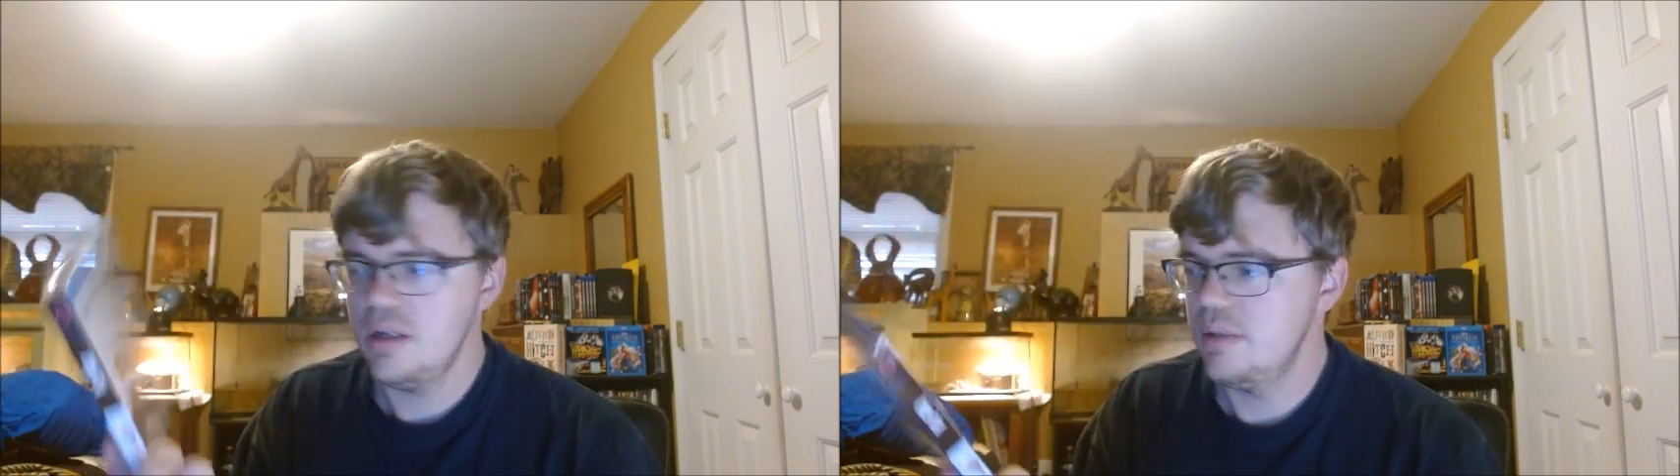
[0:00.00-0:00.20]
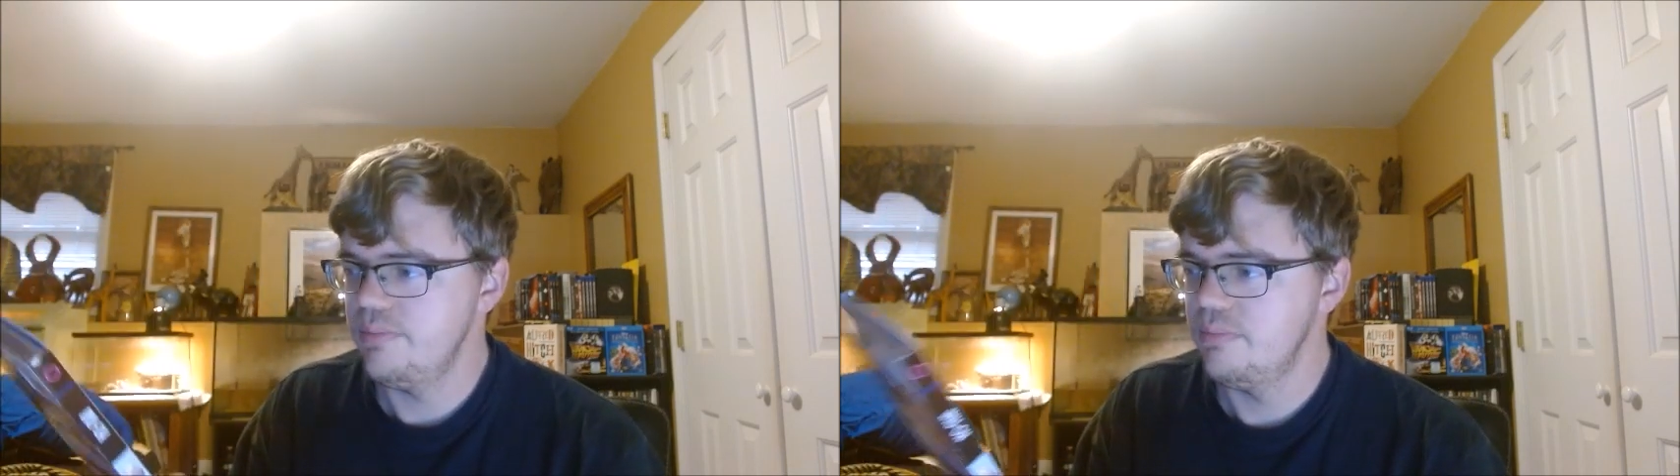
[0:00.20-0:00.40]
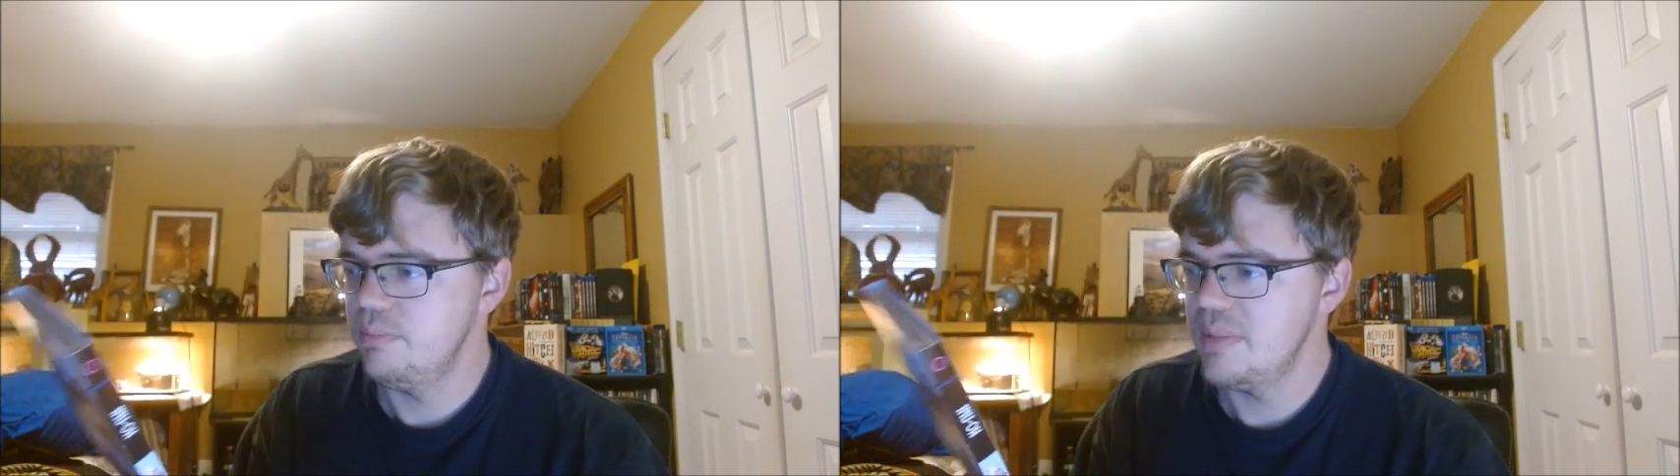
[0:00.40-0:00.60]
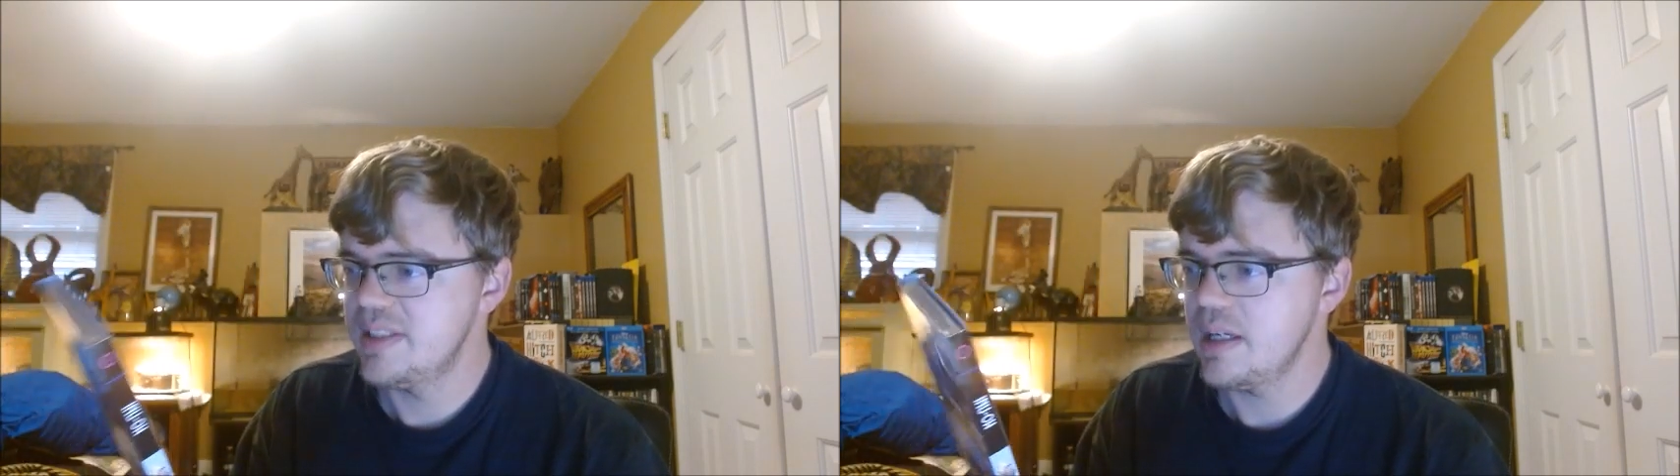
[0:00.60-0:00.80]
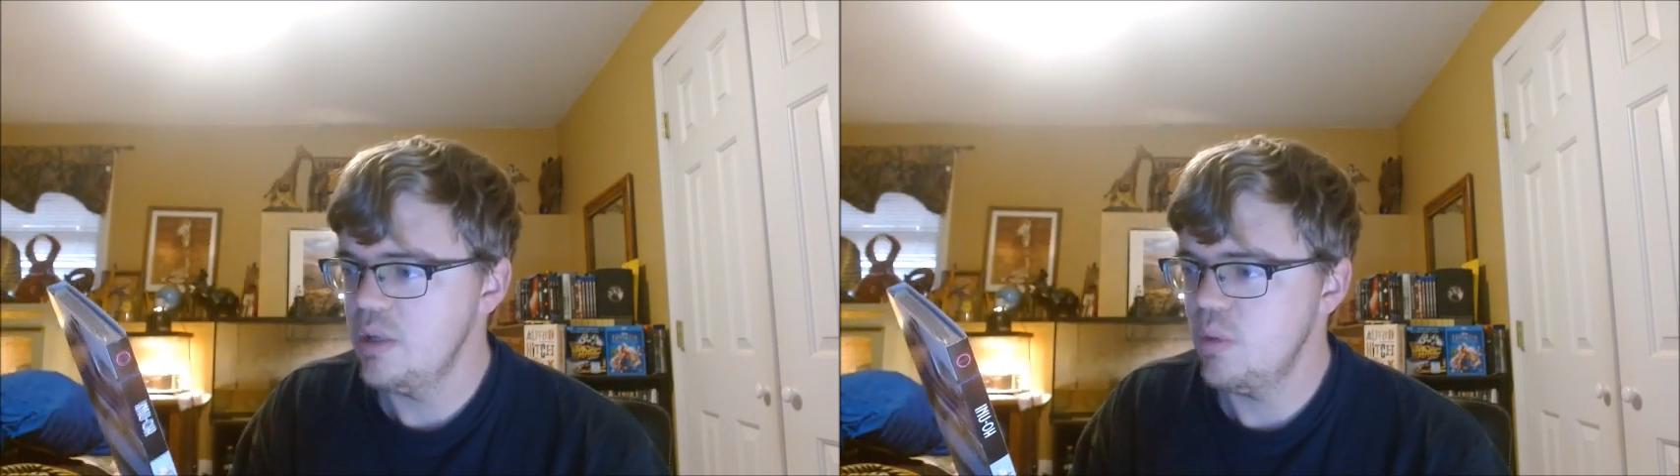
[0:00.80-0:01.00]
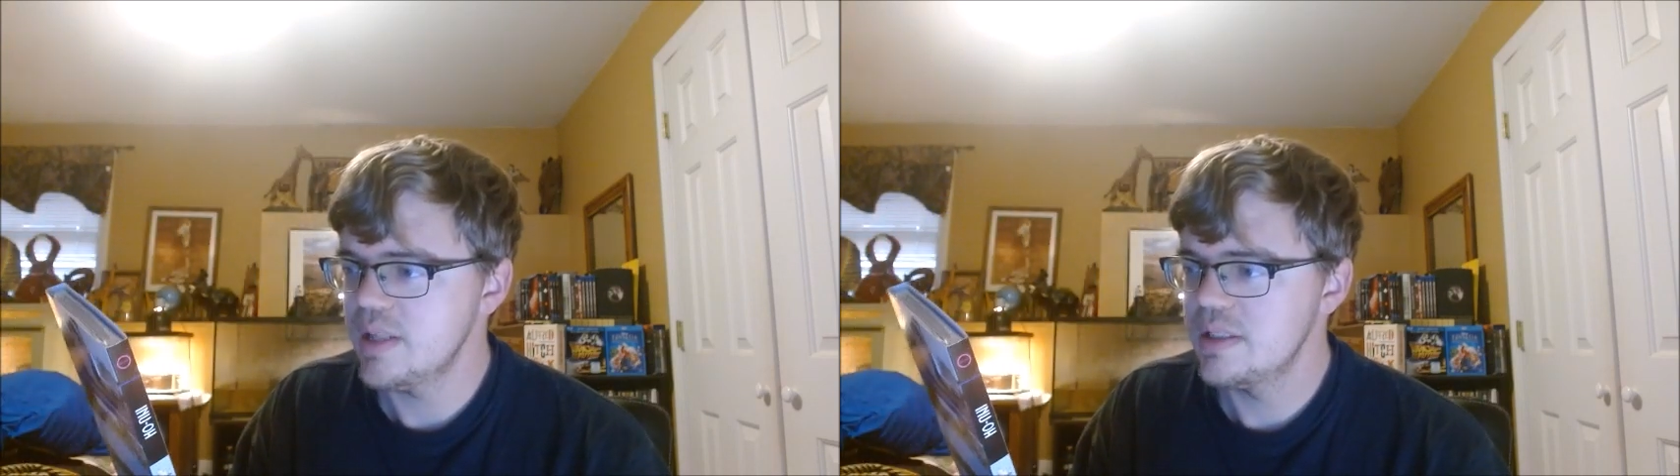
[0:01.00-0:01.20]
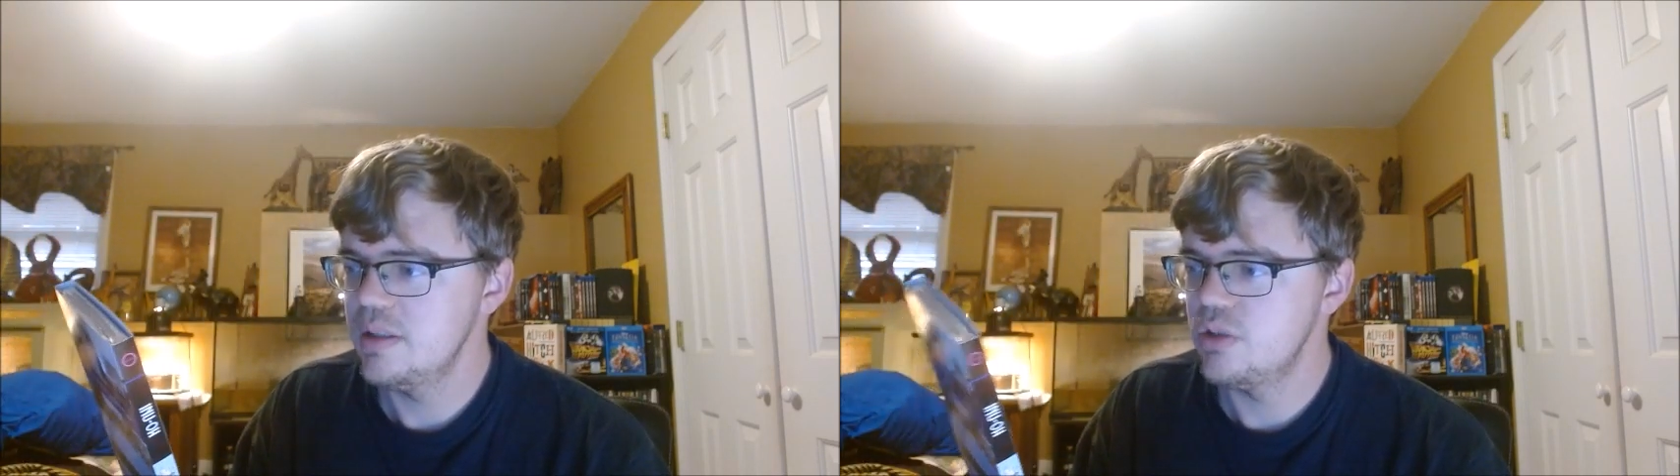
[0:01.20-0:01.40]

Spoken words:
Masaki Iwasa,